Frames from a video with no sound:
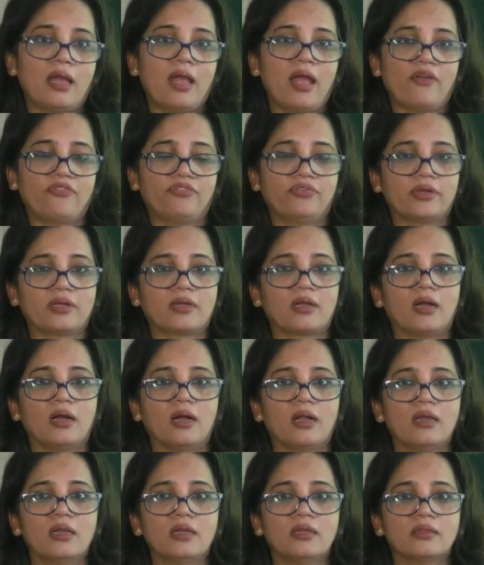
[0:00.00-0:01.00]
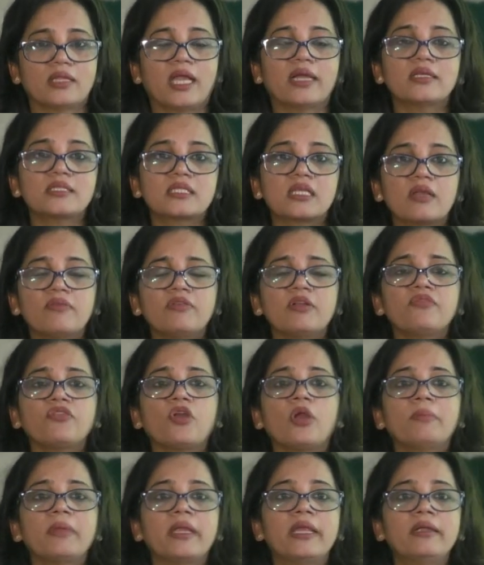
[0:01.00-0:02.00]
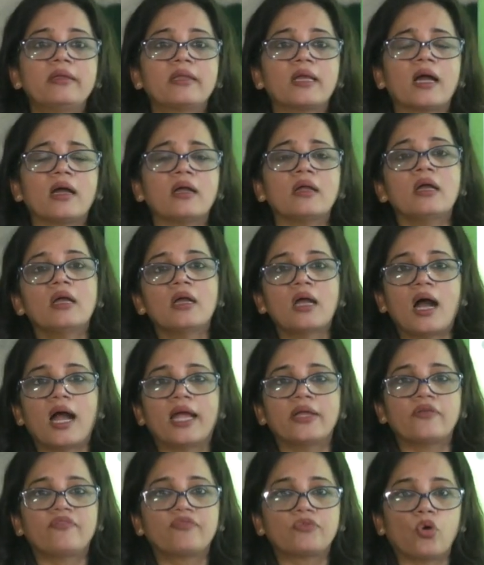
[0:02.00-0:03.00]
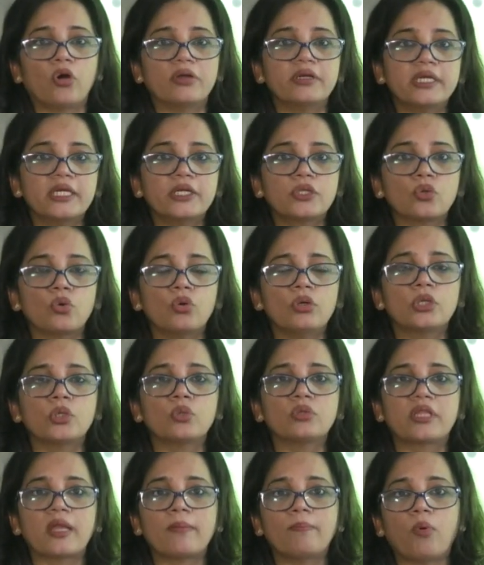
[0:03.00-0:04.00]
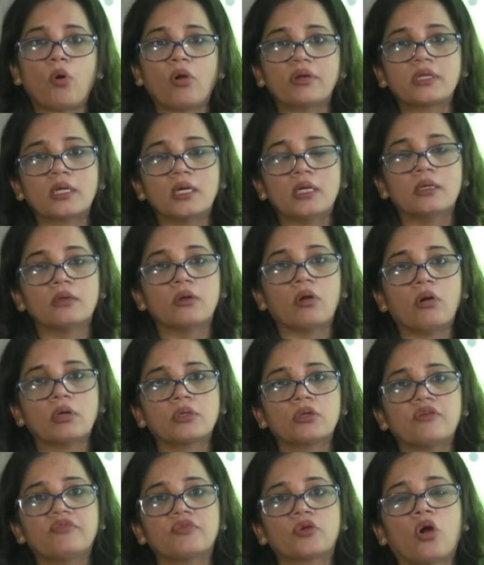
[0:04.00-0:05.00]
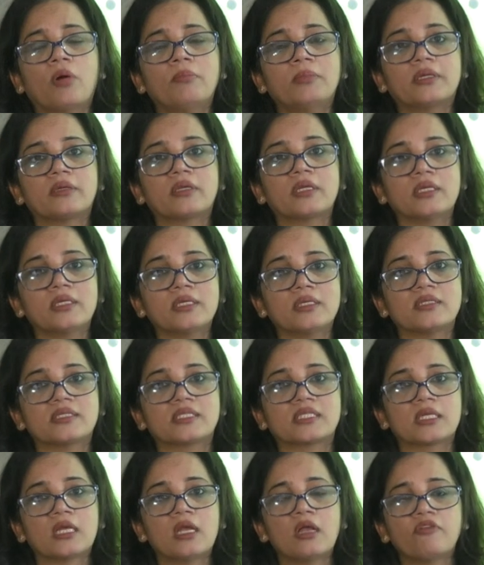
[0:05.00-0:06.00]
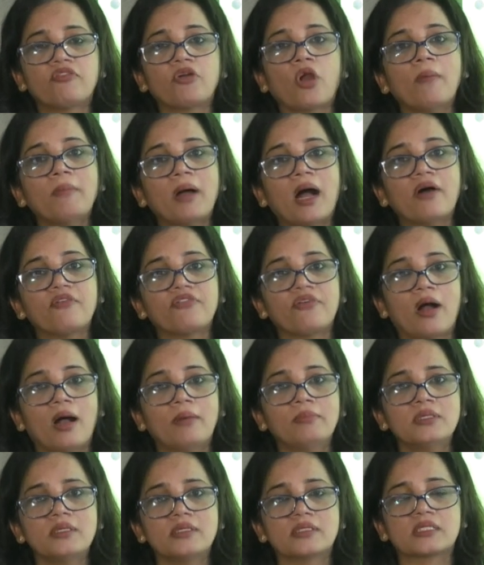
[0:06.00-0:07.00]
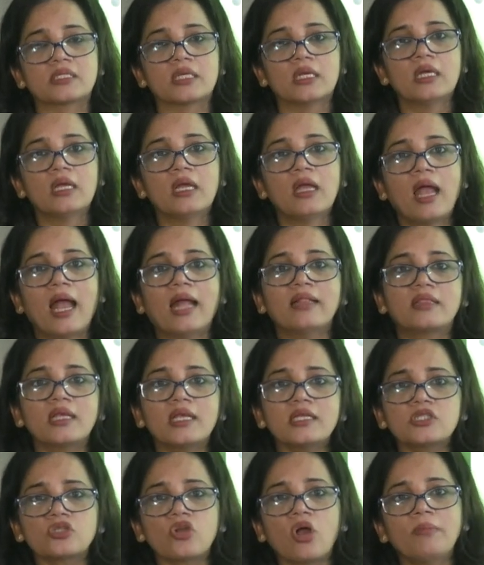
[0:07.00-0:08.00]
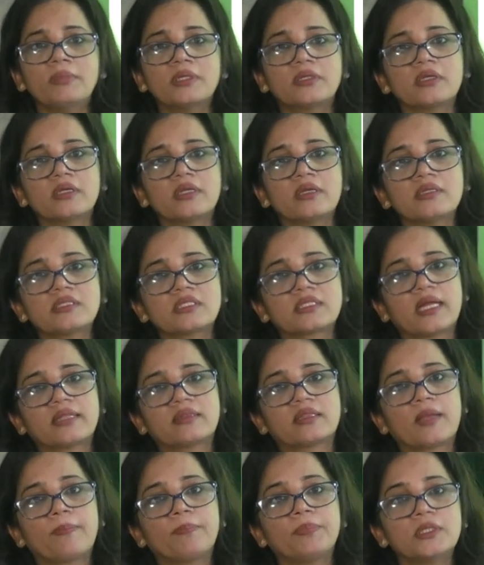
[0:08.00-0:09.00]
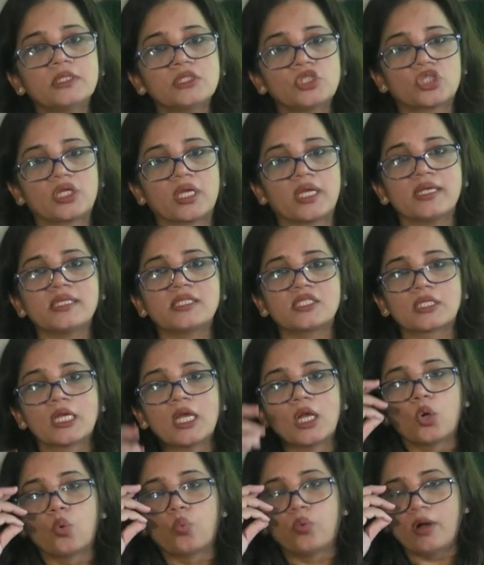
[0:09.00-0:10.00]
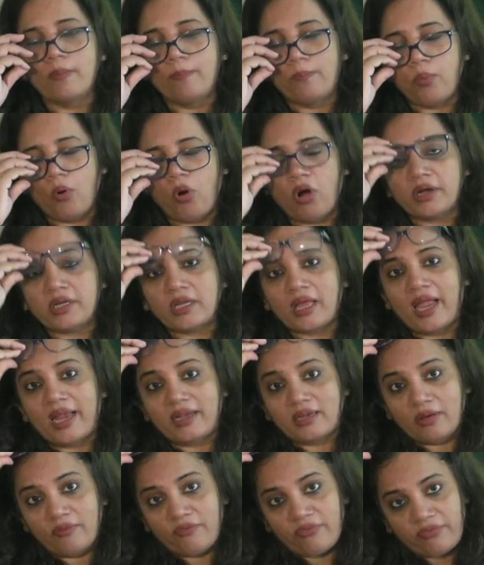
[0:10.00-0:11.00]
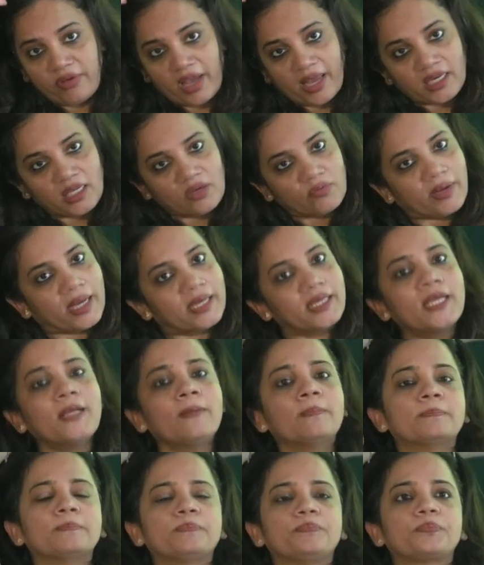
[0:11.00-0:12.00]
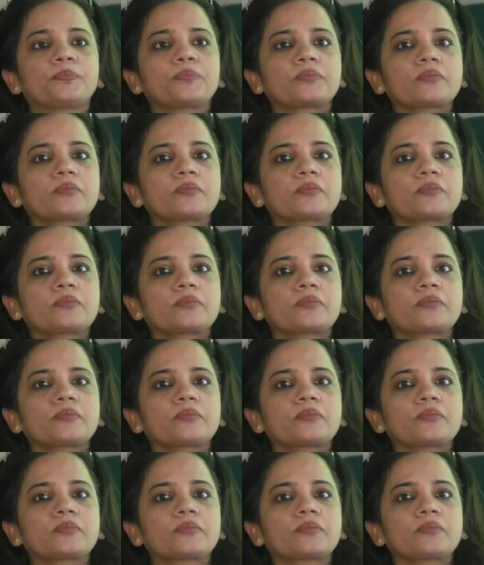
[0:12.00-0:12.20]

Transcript: Africa. That is, even from India, I've already told you, they bought a lot of raw materials from our farmers. And these raw materials that they purchased were bought at a very, very